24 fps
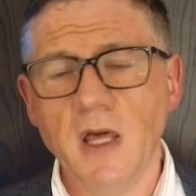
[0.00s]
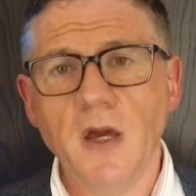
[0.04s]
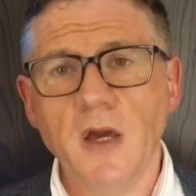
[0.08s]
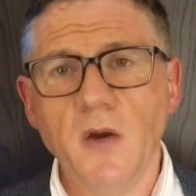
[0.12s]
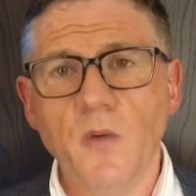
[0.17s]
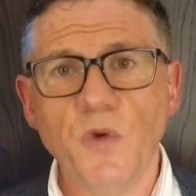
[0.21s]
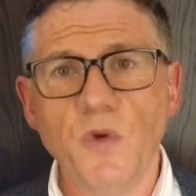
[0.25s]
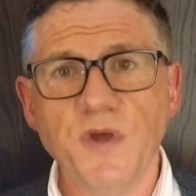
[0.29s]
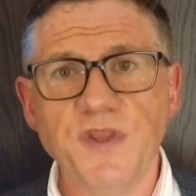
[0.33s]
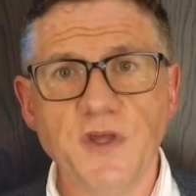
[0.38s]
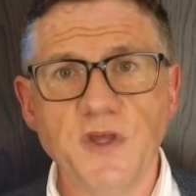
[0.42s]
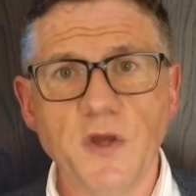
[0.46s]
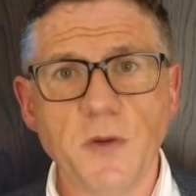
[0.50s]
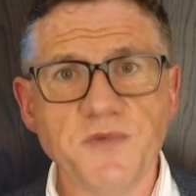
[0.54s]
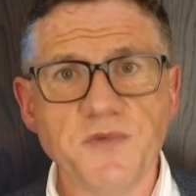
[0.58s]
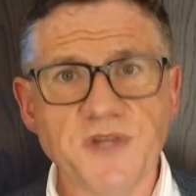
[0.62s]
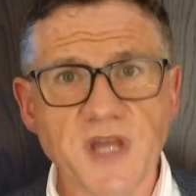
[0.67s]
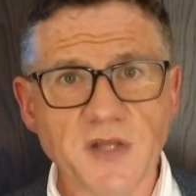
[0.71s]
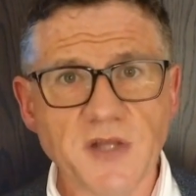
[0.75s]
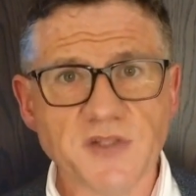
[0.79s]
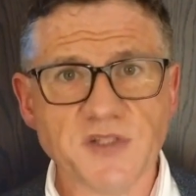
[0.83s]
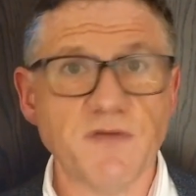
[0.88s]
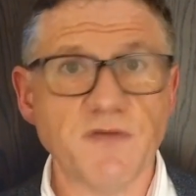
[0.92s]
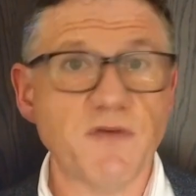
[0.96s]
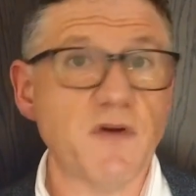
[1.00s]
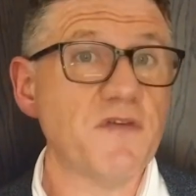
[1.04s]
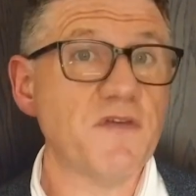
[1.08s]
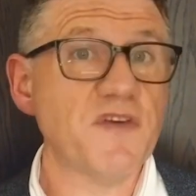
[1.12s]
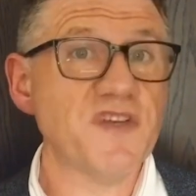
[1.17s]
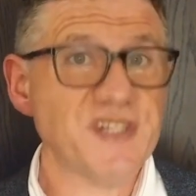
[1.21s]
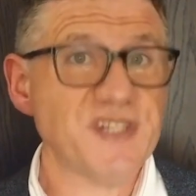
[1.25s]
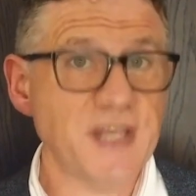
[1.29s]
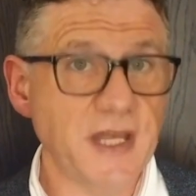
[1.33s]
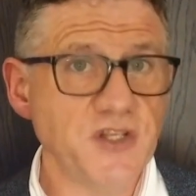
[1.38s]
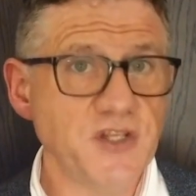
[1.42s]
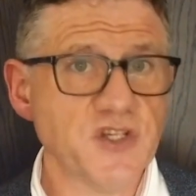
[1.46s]
with the objective of
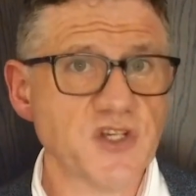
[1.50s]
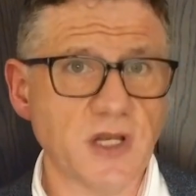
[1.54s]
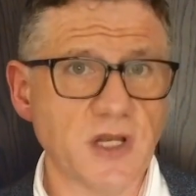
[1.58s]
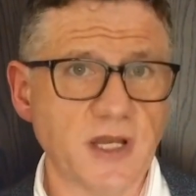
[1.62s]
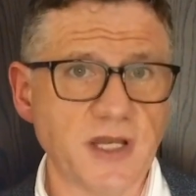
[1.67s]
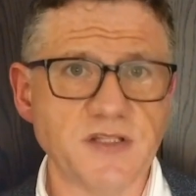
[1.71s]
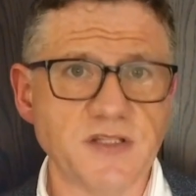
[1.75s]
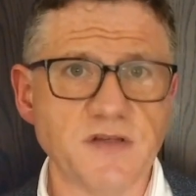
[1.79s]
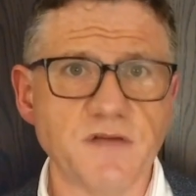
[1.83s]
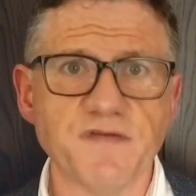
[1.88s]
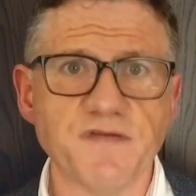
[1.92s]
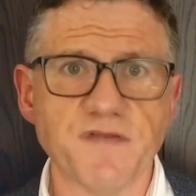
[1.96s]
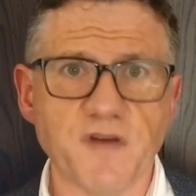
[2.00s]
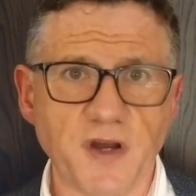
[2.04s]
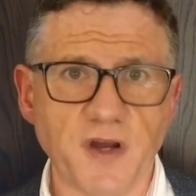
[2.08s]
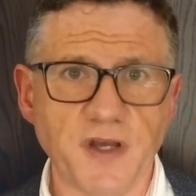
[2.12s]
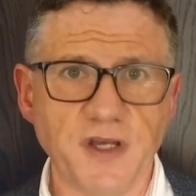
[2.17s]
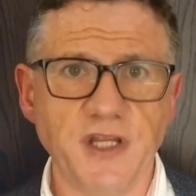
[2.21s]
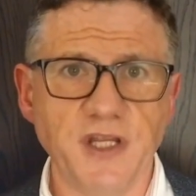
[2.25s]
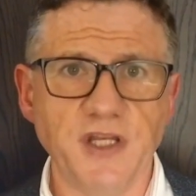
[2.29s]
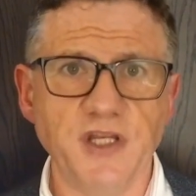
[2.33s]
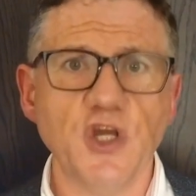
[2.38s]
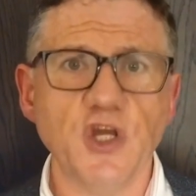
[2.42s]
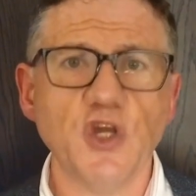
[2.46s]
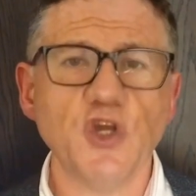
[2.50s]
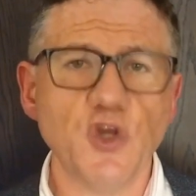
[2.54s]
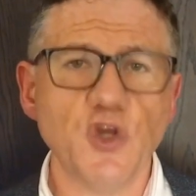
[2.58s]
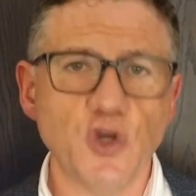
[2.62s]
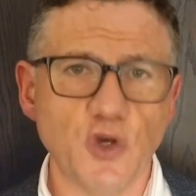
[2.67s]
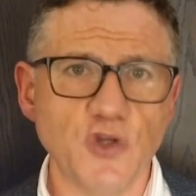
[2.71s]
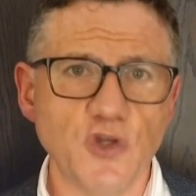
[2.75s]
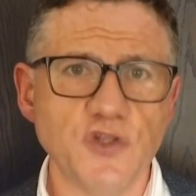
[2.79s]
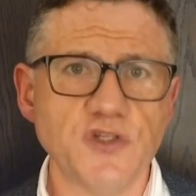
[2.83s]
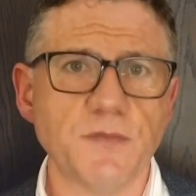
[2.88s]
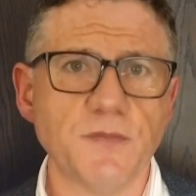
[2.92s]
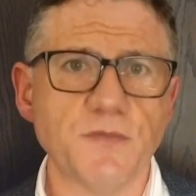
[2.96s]
essentially defining
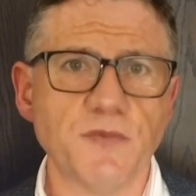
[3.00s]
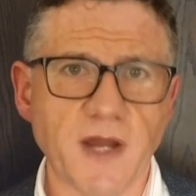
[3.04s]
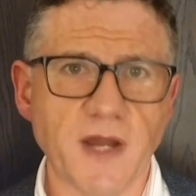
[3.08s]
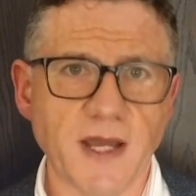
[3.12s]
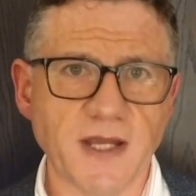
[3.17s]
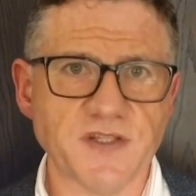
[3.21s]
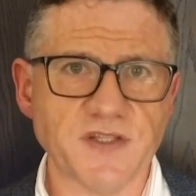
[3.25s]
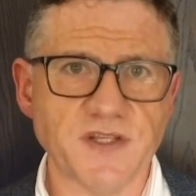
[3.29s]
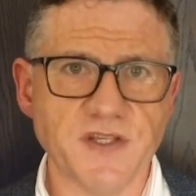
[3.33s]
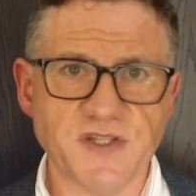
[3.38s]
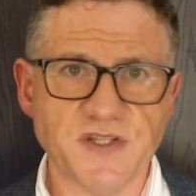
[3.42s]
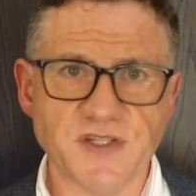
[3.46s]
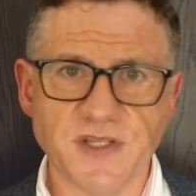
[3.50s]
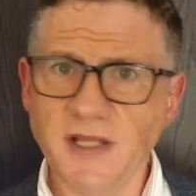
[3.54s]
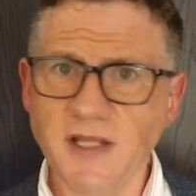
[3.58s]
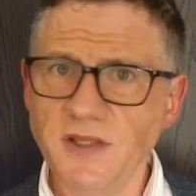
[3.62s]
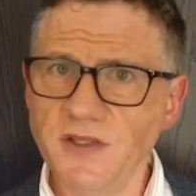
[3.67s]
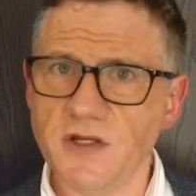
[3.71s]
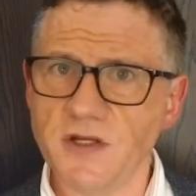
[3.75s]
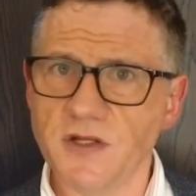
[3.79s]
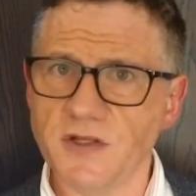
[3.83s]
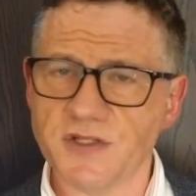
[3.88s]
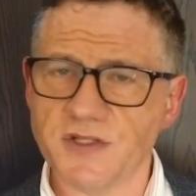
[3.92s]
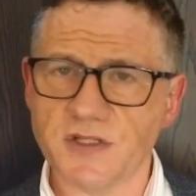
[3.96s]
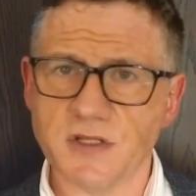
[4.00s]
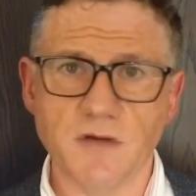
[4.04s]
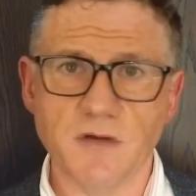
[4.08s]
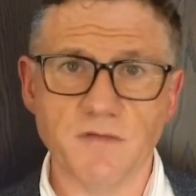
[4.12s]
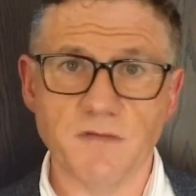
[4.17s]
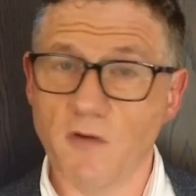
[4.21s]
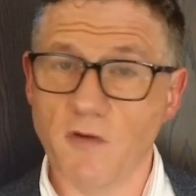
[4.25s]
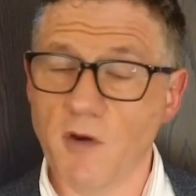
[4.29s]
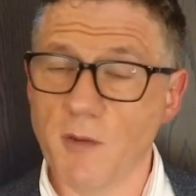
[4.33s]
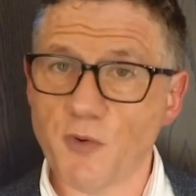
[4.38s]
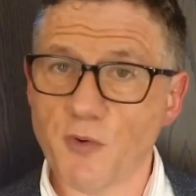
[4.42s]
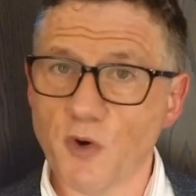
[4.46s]
good practice standards
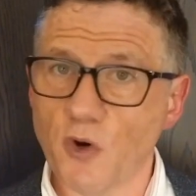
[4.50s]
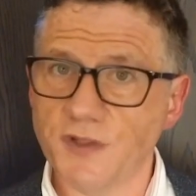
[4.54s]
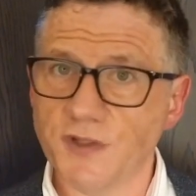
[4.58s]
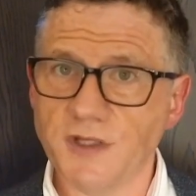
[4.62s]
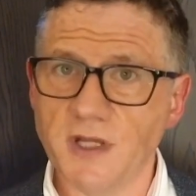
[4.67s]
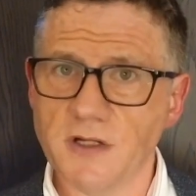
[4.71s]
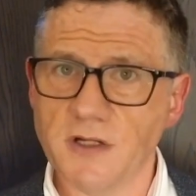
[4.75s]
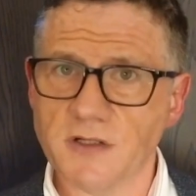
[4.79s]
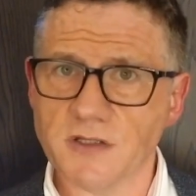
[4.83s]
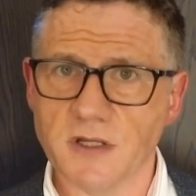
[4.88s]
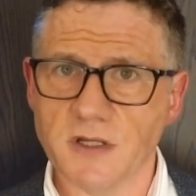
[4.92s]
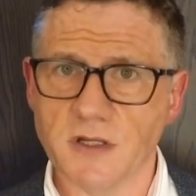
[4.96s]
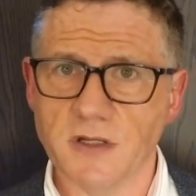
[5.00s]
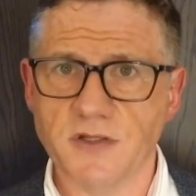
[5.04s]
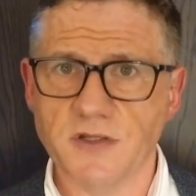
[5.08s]
for a product,